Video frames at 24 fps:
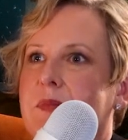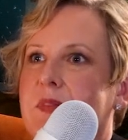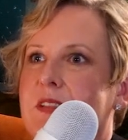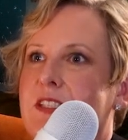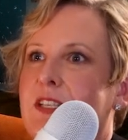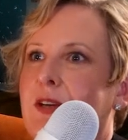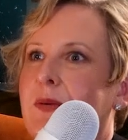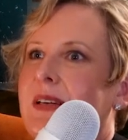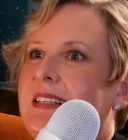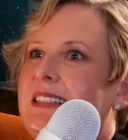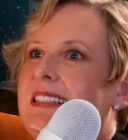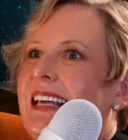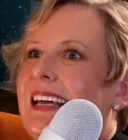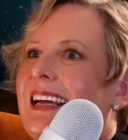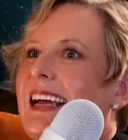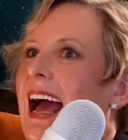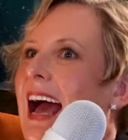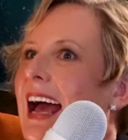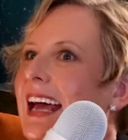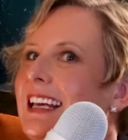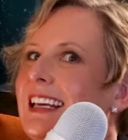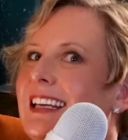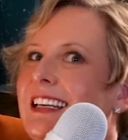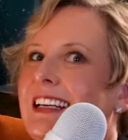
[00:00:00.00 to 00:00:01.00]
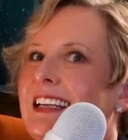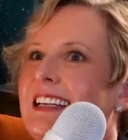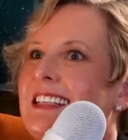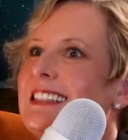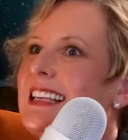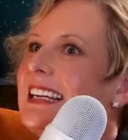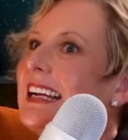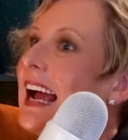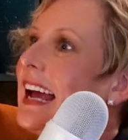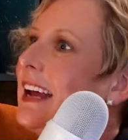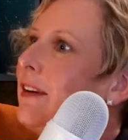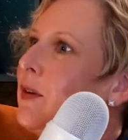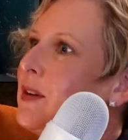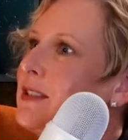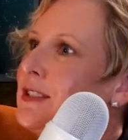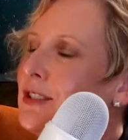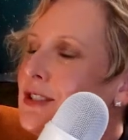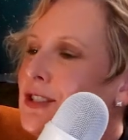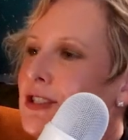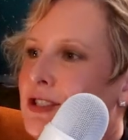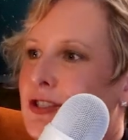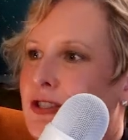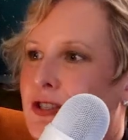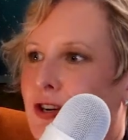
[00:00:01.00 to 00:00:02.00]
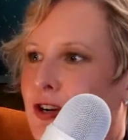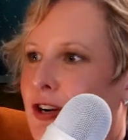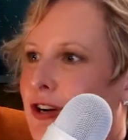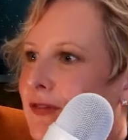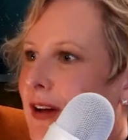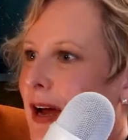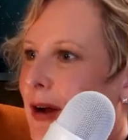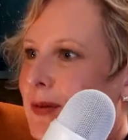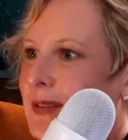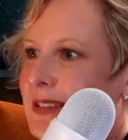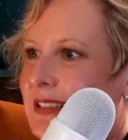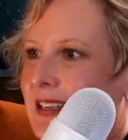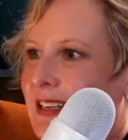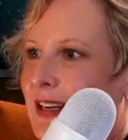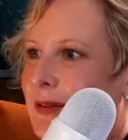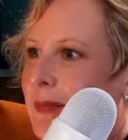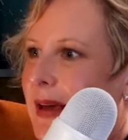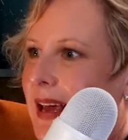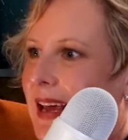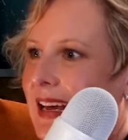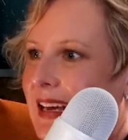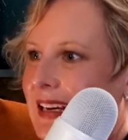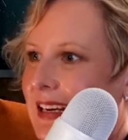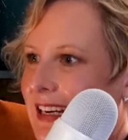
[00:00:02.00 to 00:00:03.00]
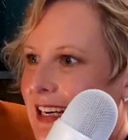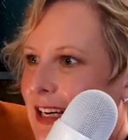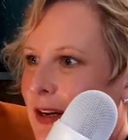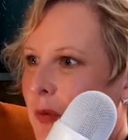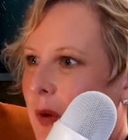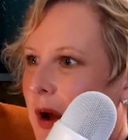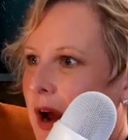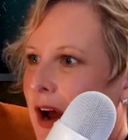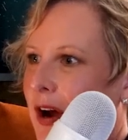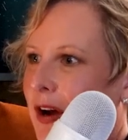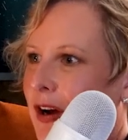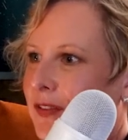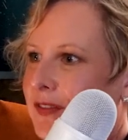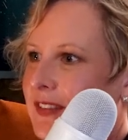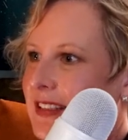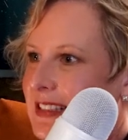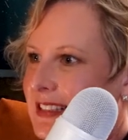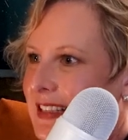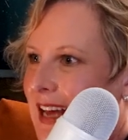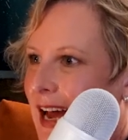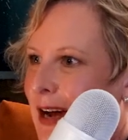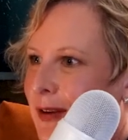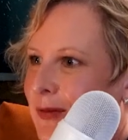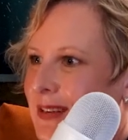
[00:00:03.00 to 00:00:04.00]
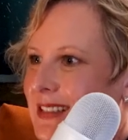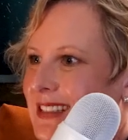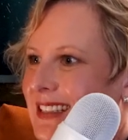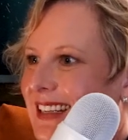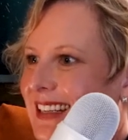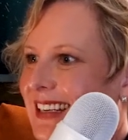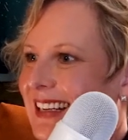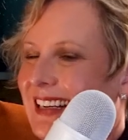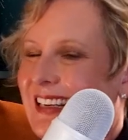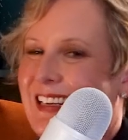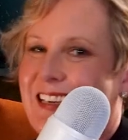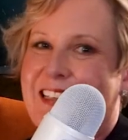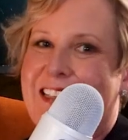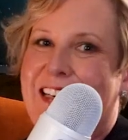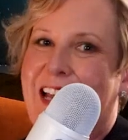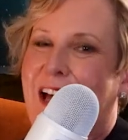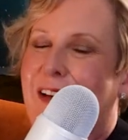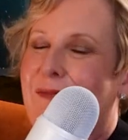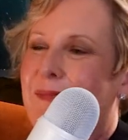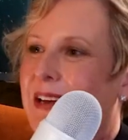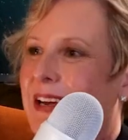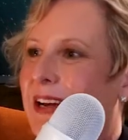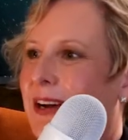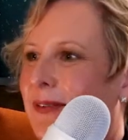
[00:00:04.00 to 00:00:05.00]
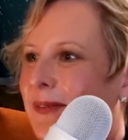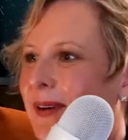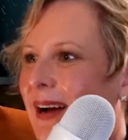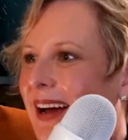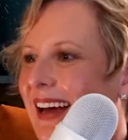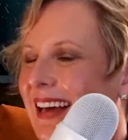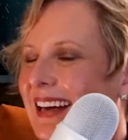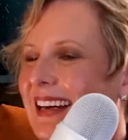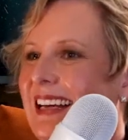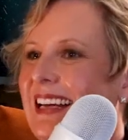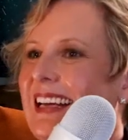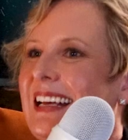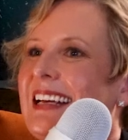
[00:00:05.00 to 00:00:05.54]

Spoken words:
So he's like, I wasn't sure if I was going to make it anywhere, or if this guy was going to kidnap me or what.